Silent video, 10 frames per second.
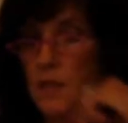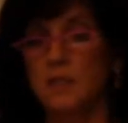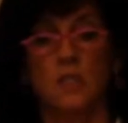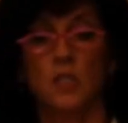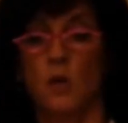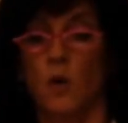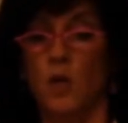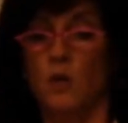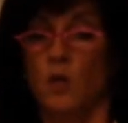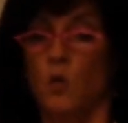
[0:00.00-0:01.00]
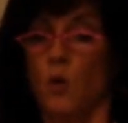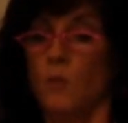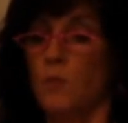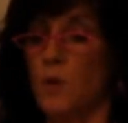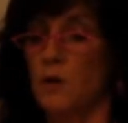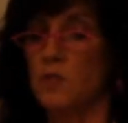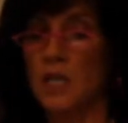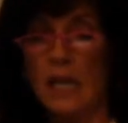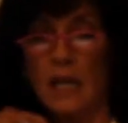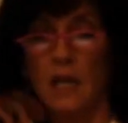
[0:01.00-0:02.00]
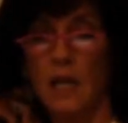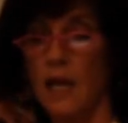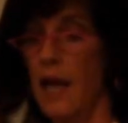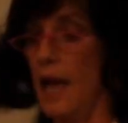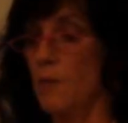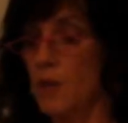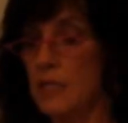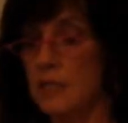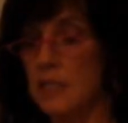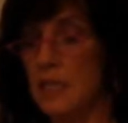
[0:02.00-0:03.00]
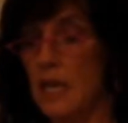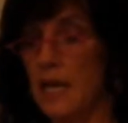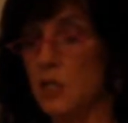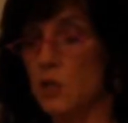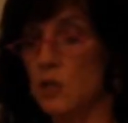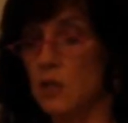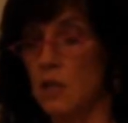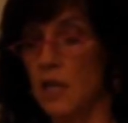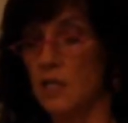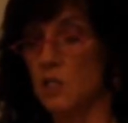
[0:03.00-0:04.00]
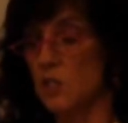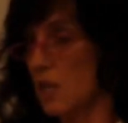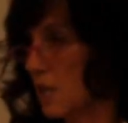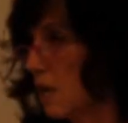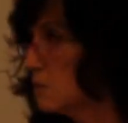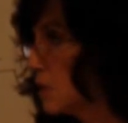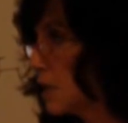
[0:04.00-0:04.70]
This is showing you the normal protein, and when it's denatured, it just like comes